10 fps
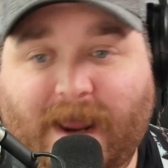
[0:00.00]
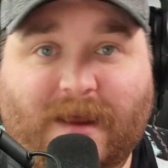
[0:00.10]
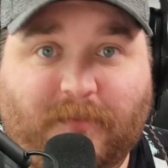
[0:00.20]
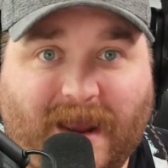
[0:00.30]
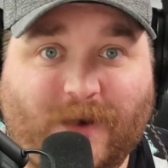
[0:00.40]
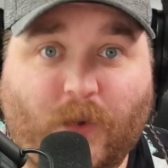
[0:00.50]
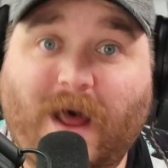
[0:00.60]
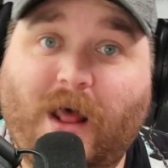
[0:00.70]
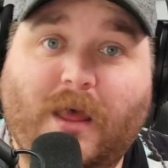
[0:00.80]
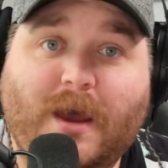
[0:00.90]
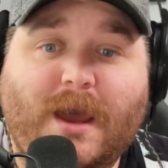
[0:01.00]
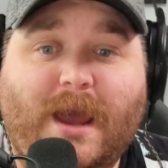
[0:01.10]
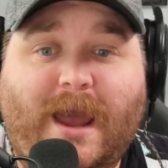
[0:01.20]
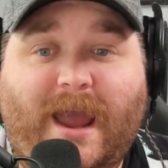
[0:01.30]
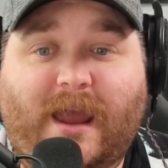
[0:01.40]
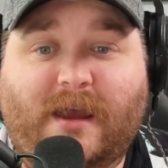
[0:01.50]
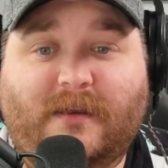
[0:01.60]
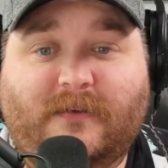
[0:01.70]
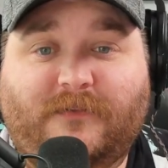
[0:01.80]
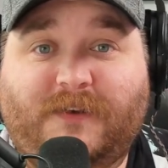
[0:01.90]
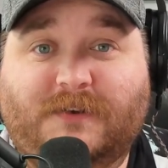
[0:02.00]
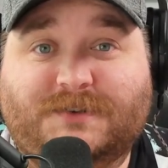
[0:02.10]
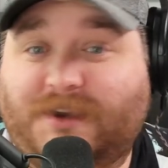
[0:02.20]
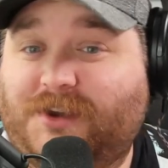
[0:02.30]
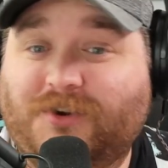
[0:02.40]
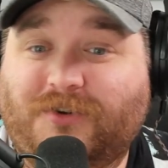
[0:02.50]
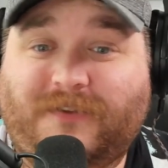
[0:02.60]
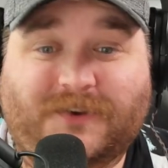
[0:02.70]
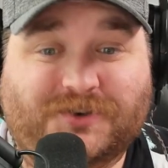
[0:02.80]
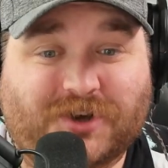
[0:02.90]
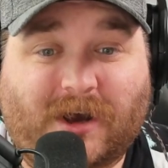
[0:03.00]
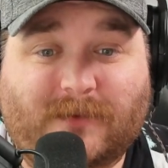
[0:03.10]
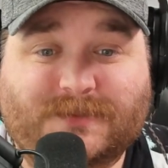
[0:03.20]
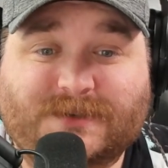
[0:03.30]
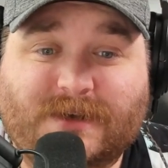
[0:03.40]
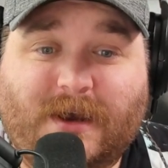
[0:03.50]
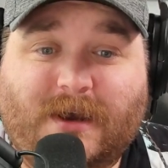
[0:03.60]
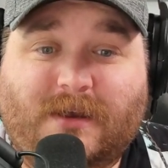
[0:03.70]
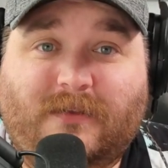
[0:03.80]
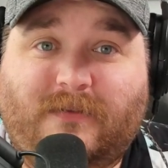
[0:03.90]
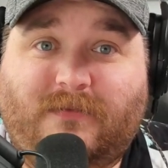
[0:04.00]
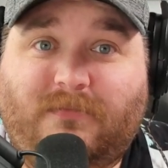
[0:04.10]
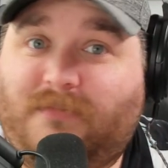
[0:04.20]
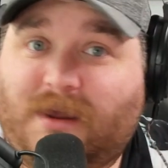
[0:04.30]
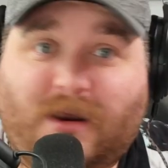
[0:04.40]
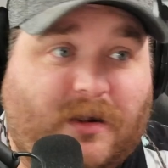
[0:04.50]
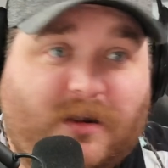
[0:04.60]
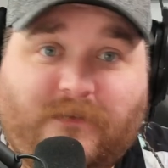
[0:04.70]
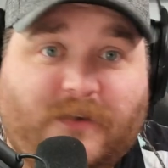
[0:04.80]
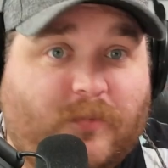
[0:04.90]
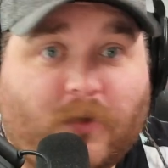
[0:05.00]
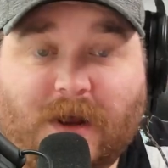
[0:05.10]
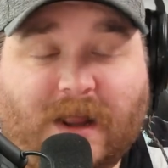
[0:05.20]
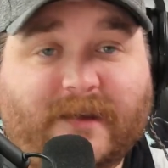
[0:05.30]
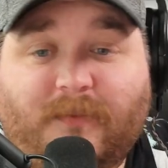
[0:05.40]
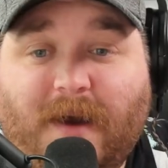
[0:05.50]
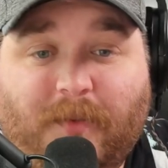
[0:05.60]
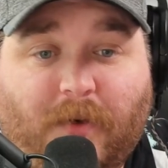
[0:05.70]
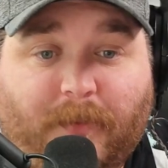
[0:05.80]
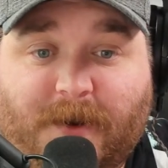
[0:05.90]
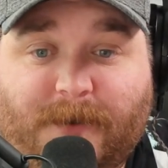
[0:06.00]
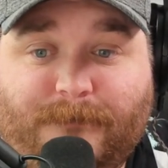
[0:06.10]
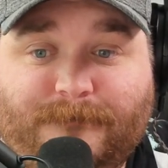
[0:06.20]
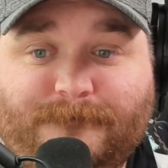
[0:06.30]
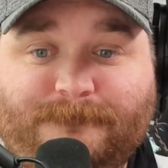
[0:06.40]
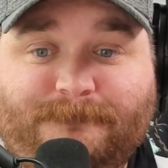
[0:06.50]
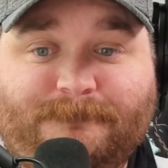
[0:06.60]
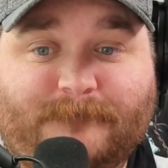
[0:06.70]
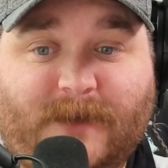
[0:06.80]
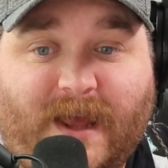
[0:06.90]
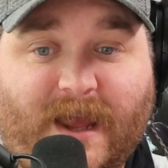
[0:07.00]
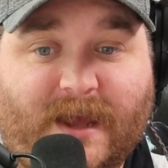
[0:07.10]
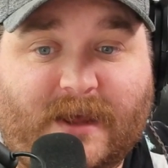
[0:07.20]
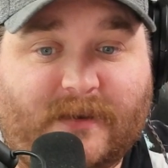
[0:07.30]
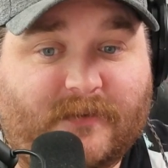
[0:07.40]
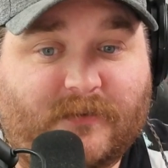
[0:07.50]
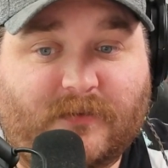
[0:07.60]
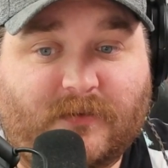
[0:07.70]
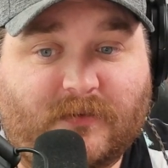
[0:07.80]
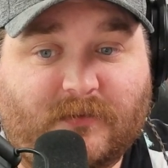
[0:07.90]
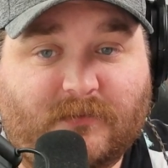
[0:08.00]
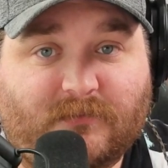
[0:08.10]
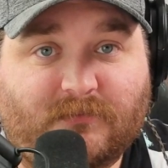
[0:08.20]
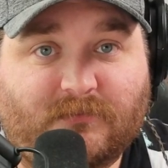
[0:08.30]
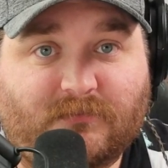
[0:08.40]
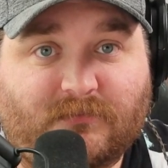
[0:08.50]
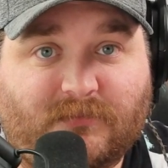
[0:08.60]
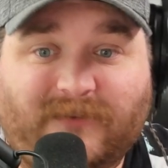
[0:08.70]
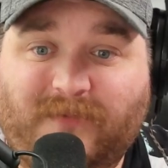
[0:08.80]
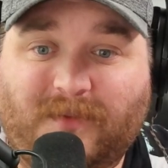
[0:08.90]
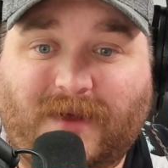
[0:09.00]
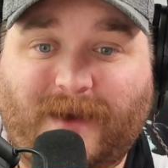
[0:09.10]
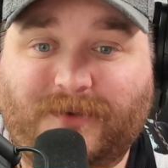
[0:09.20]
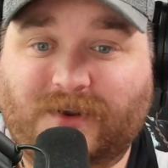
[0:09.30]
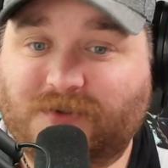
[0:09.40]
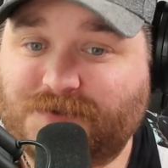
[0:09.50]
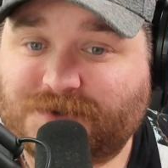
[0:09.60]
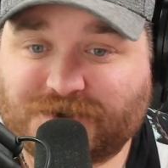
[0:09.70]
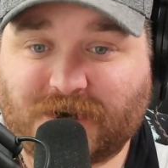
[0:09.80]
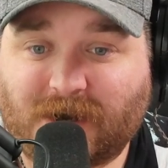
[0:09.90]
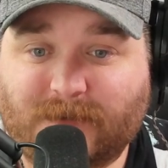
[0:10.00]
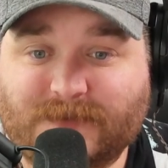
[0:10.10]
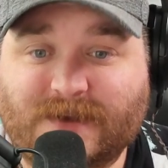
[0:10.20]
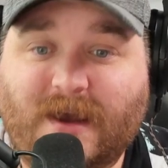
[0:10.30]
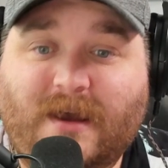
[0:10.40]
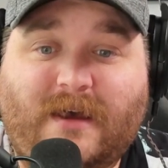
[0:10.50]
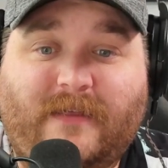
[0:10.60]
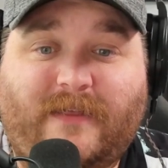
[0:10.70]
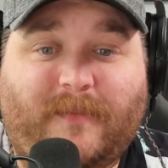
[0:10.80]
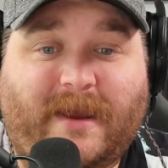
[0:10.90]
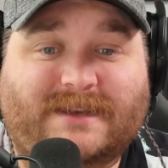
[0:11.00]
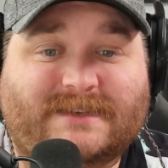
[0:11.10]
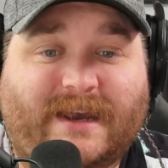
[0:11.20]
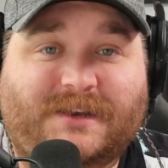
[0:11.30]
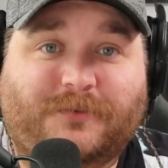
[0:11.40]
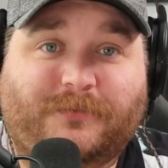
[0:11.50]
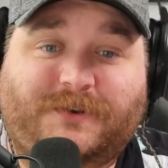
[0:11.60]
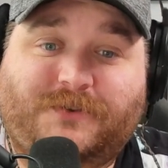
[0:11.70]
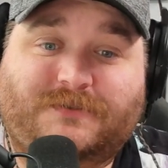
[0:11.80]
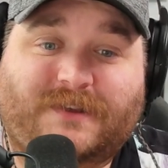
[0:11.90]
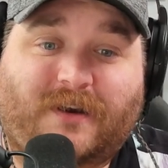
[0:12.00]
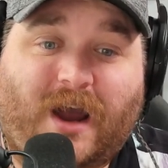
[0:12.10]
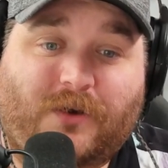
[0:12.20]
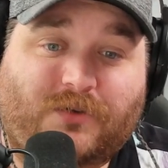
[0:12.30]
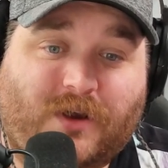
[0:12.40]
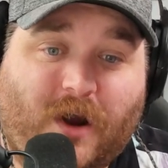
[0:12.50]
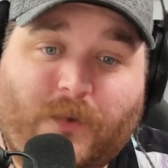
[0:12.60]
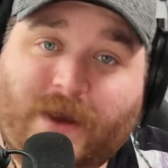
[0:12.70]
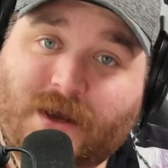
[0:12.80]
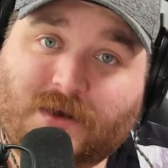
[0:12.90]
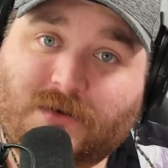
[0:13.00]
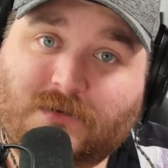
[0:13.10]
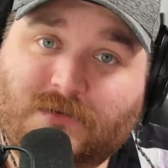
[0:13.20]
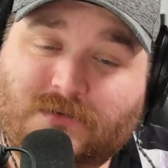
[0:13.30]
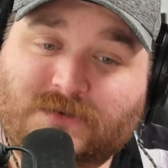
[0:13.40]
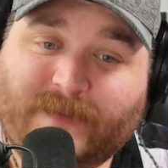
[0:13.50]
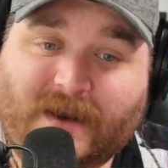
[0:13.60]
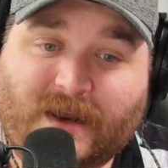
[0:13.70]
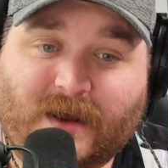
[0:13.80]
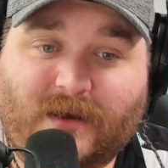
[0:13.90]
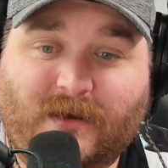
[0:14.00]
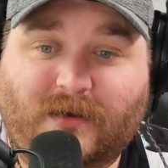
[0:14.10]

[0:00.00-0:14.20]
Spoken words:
paid well and feel secure in their jobs, they're going to feel more inclined to buy a property. And if people happen to lose their jobs, they may decide to reduce their outgoing spending